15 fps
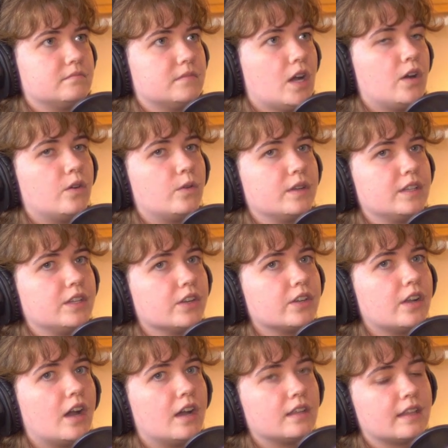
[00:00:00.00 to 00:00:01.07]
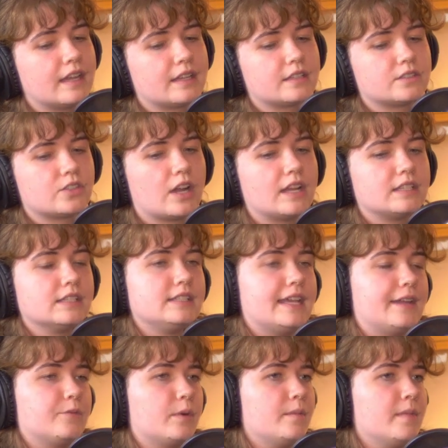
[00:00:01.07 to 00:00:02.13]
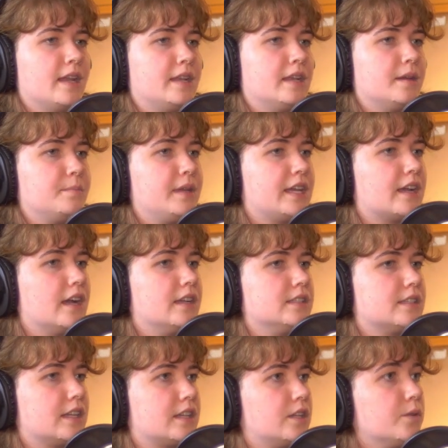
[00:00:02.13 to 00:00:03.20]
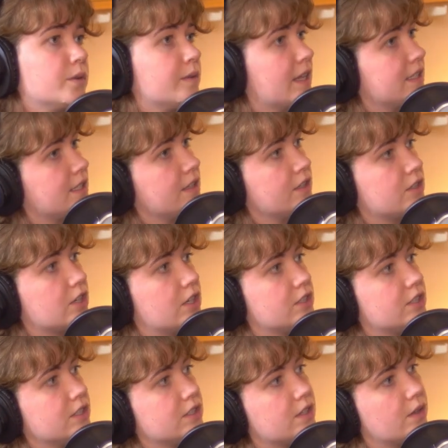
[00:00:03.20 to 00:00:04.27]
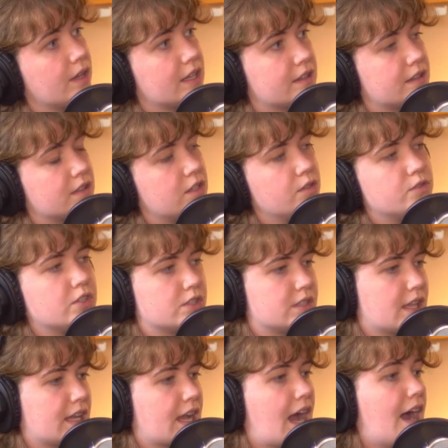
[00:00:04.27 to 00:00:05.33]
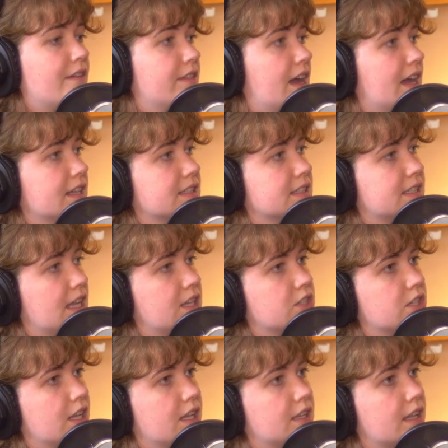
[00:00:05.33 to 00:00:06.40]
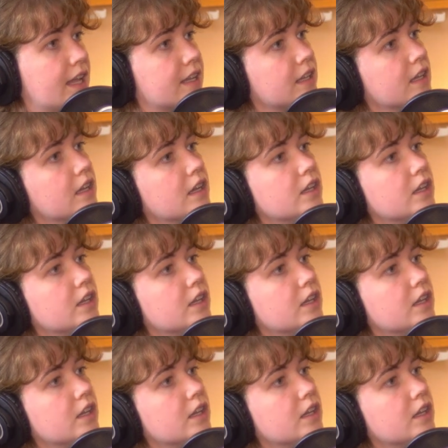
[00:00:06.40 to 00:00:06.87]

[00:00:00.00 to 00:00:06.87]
oh, you're not like trying to date women because like you were raised in the church, and so like you just like have that hesitation, like